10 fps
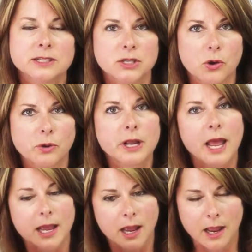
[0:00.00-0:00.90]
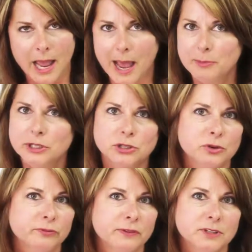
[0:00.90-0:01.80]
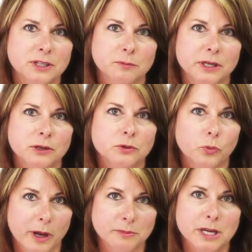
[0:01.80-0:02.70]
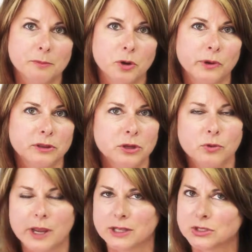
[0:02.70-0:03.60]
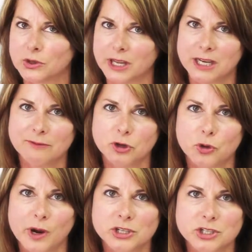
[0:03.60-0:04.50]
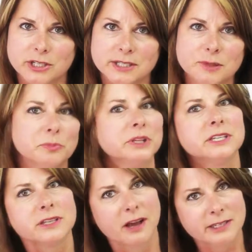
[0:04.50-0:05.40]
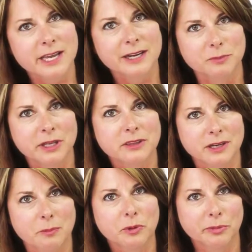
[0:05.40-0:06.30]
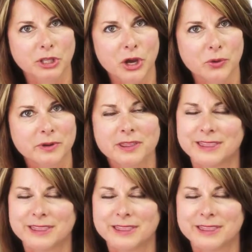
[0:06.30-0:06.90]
So Happy to do a 15 minute web demo with you, answer any of your questions. Please contact me at the number below.